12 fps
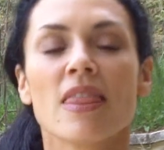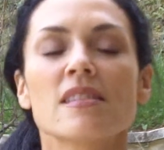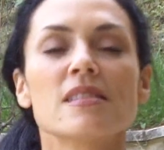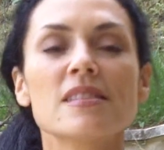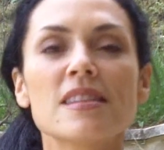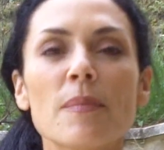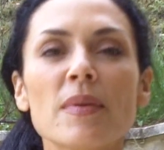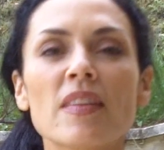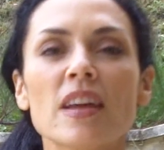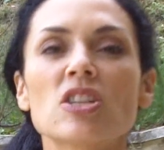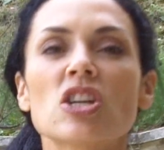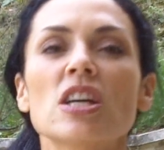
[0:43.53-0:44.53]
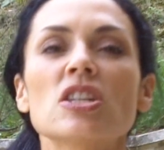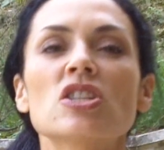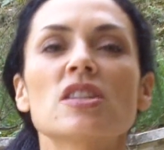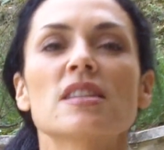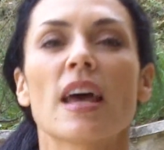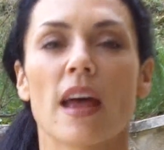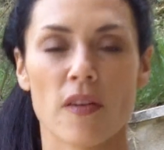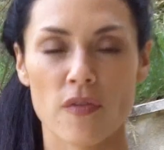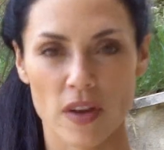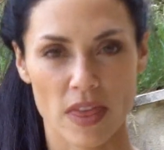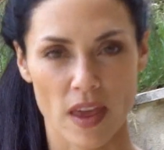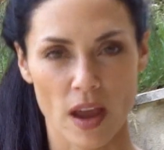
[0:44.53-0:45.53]
This is something that changes
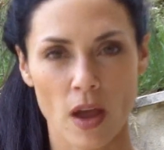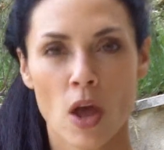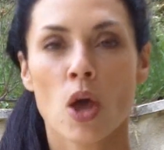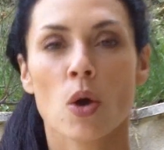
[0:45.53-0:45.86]
everything.